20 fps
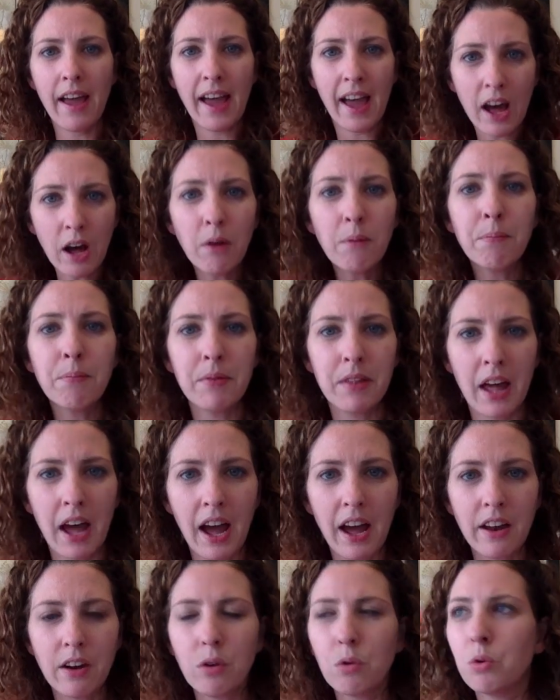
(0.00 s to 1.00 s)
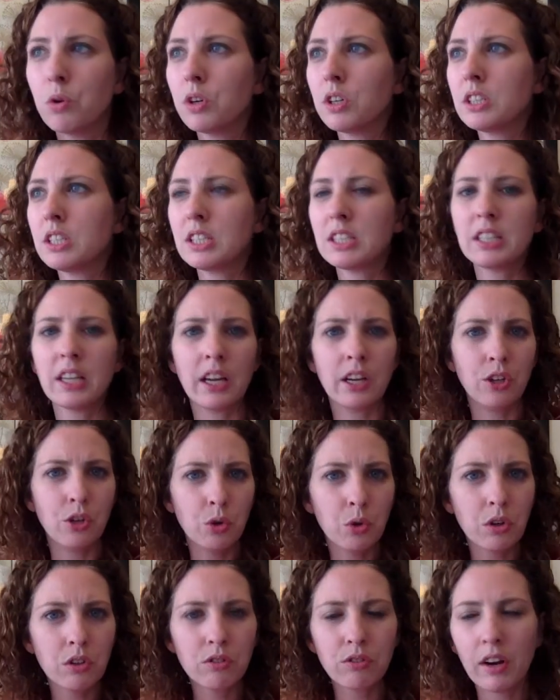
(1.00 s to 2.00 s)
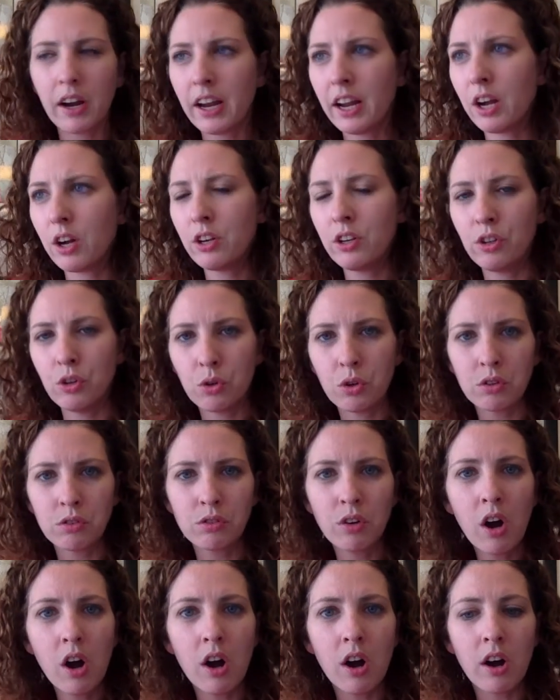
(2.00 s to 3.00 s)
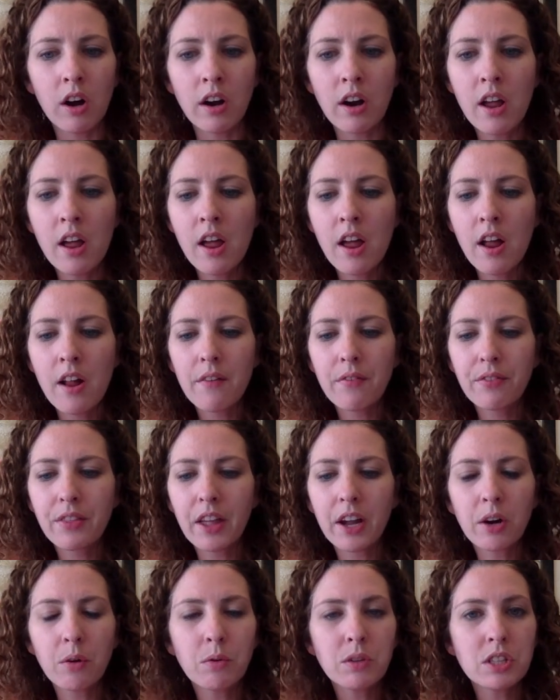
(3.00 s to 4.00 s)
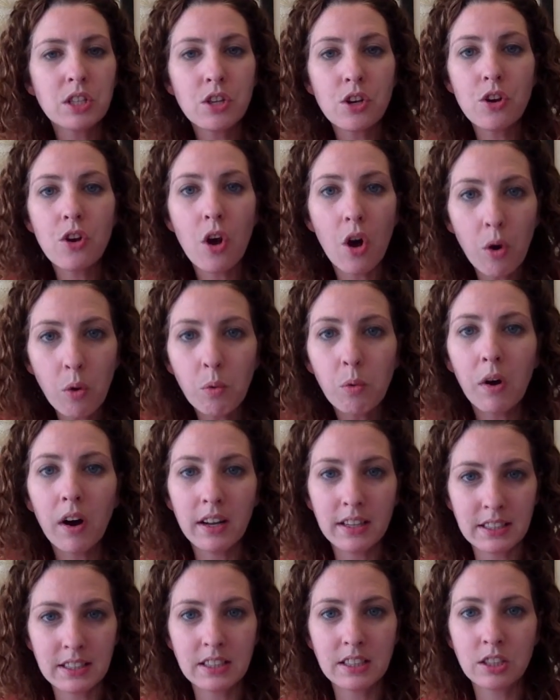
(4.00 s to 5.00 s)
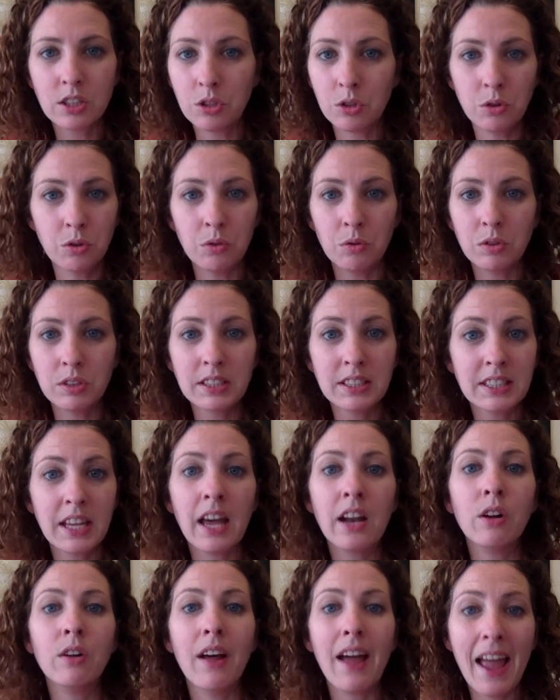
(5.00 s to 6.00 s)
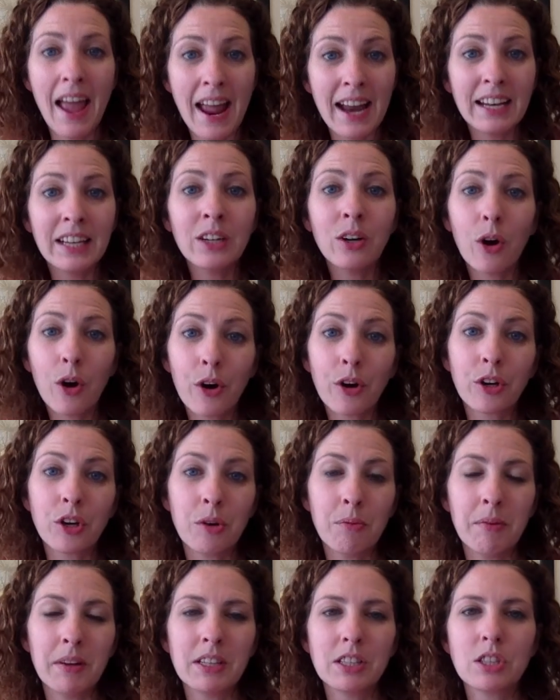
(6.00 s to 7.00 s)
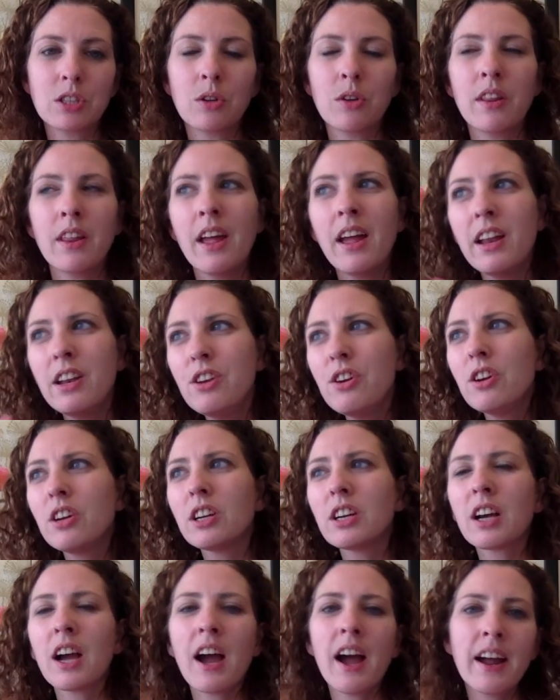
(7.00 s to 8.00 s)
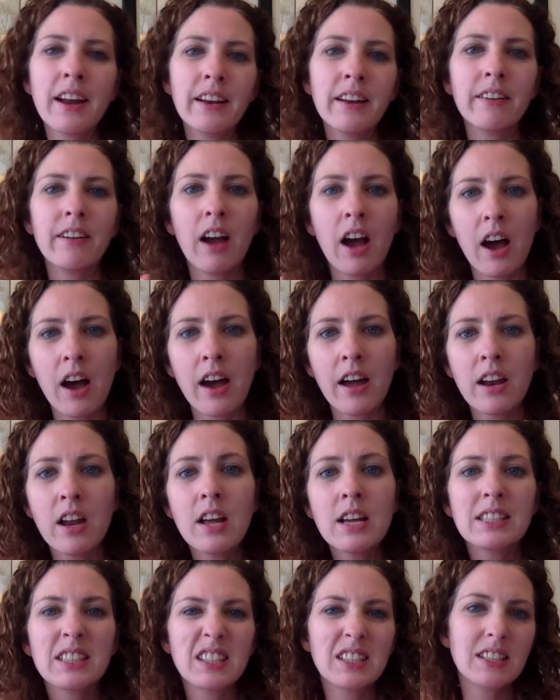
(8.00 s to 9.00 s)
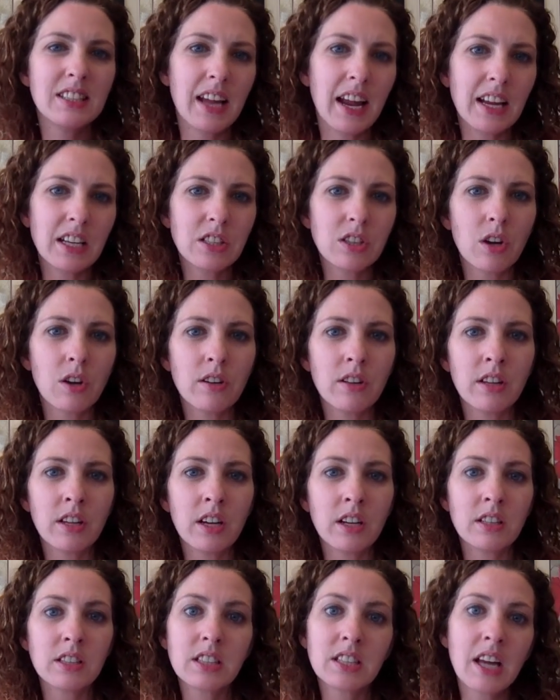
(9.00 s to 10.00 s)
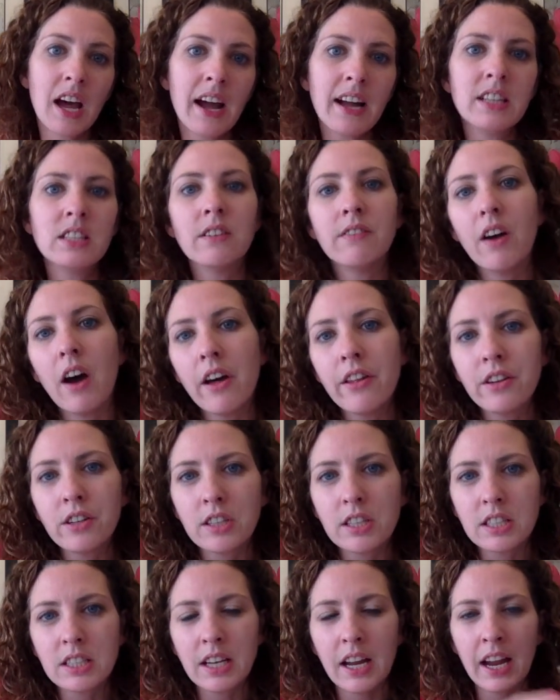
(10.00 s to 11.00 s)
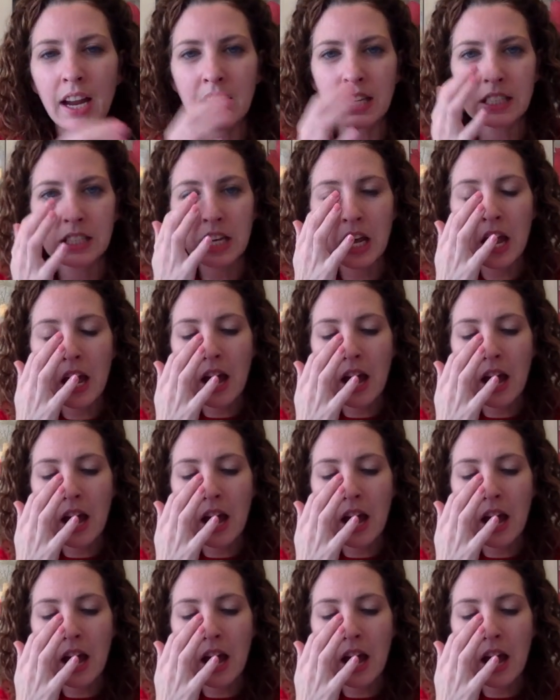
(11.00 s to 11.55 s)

help that or to say you're right and you're wrong. There was no one to settle any arguments. So then you kind of got states on the sides of other states.